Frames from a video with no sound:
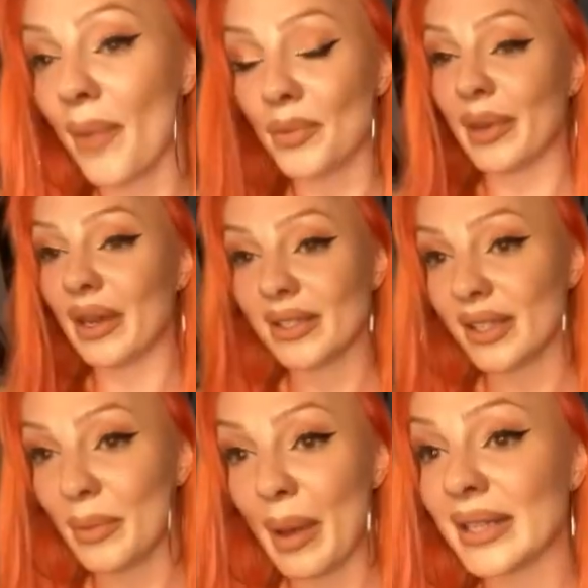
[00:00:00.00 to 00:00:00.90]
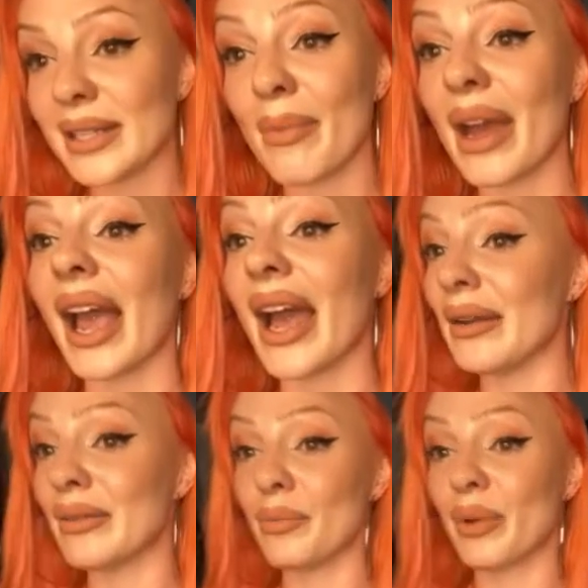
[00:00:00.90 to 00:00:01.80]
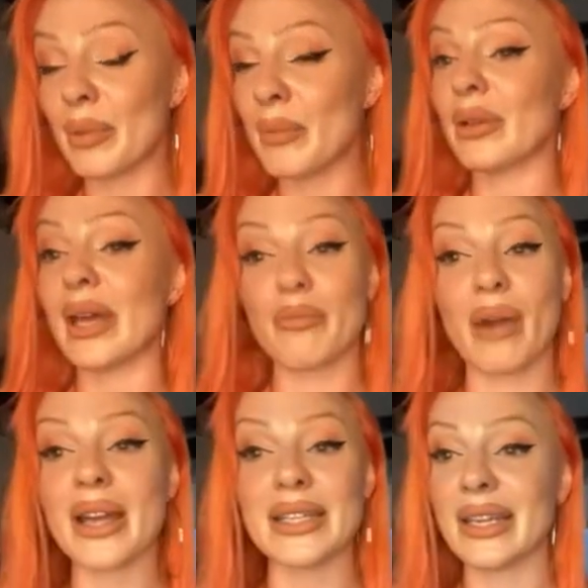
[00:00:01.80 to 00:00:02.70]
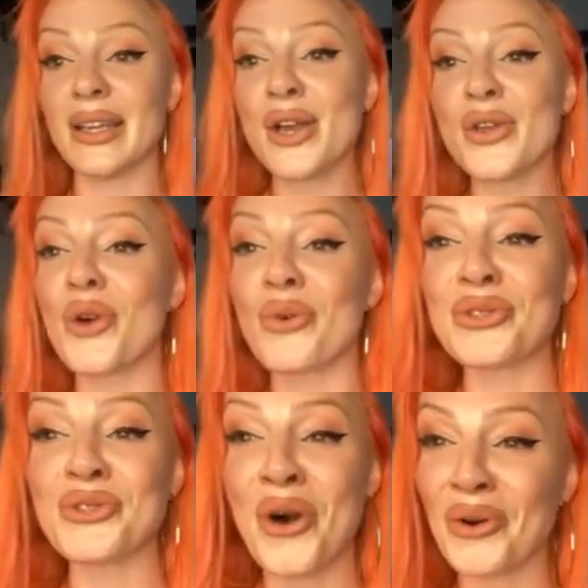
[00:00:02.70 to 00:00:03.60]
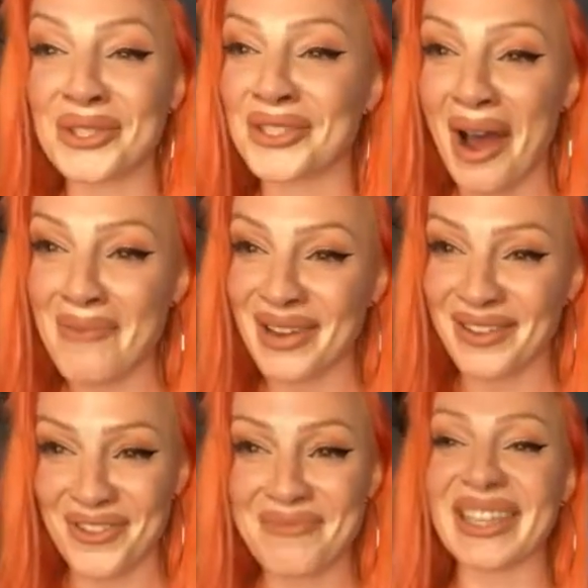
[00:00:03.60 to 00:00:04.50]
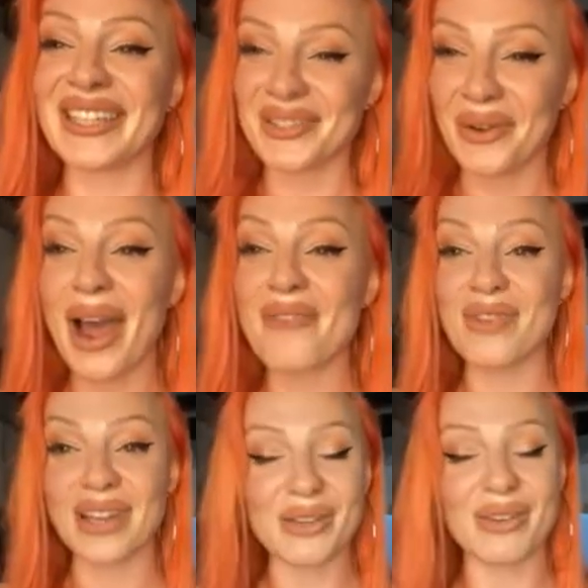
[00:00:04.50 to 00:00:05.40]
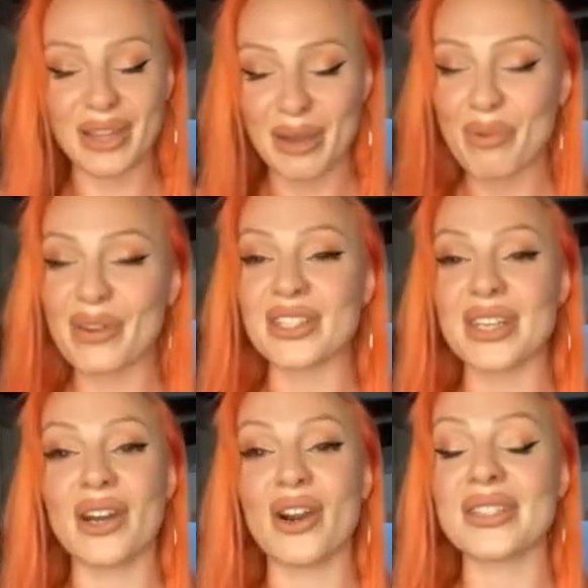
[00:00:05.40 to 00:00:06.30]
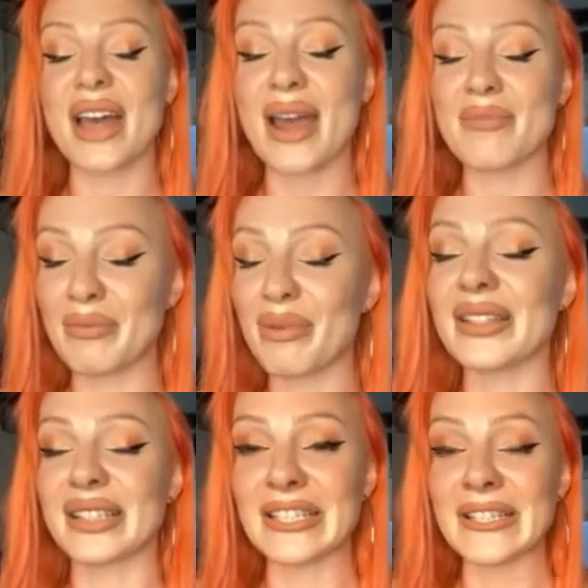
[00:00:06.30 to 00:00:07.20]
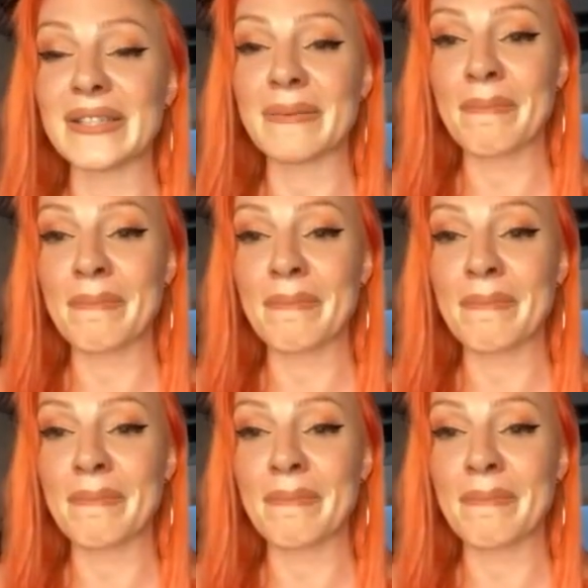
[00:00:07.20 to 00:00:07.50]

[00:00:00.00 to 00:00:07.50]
because of the pandemic. And with people like Brandy, there was no stopping for me. So I really, really appreciate her time and presence.